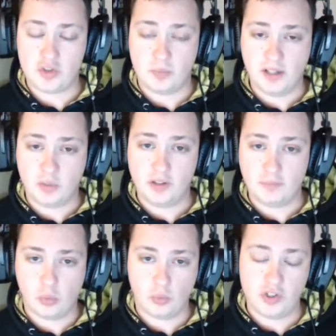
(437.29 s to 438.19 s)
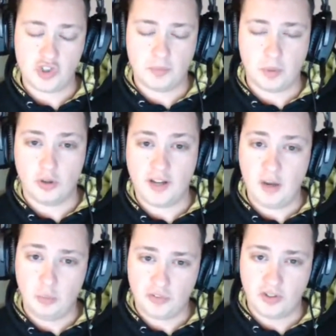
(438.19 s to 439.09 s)
meaning we have more rage to burn
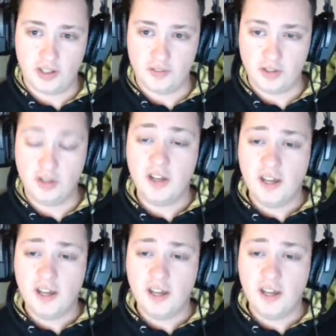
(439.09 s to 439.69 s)
outside of it,